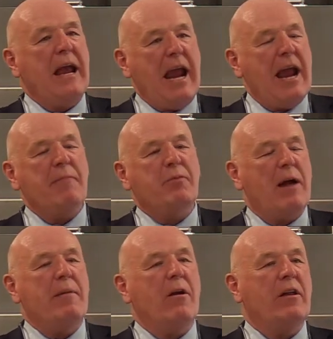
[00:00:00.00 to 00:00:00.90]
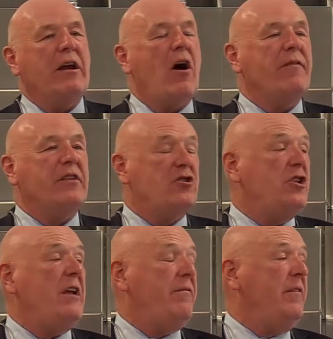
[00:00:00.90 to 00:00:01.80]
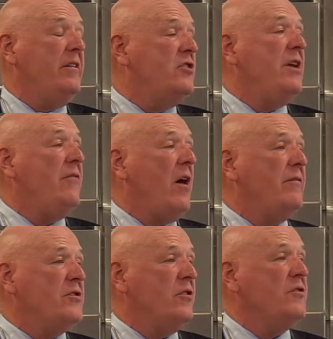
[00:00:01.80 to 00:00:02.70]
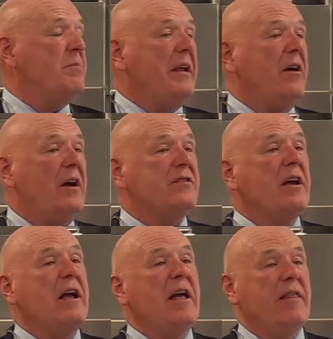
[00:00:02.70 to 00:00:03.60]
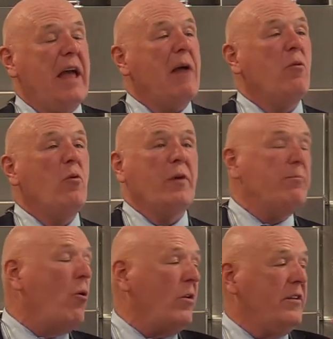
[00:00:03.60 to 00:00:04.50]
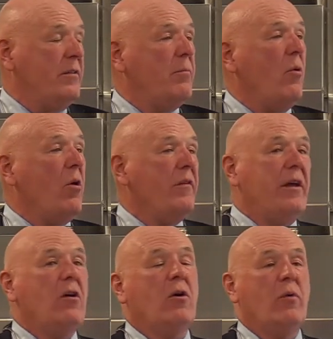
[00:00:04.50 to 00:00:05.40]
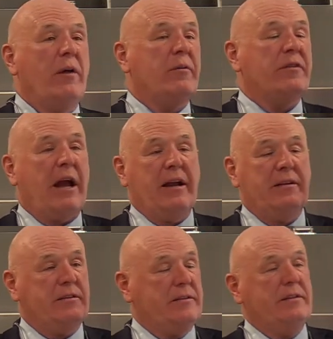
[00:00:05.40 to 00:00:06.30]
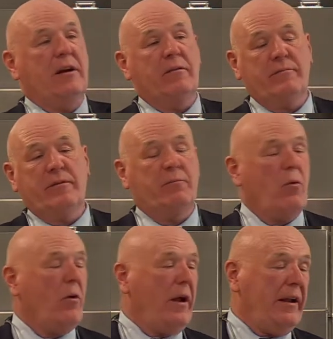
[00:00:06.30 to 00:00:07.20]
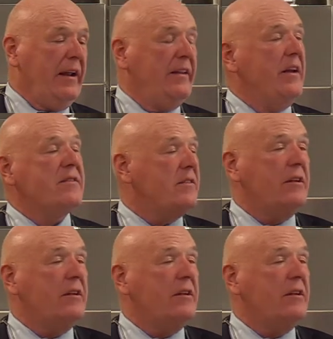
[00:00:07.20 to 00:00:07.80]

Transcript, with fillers: And primarily off the chief and the chief officers, because they will report to the board. They'll go in with, hey, you know, the board, I need this.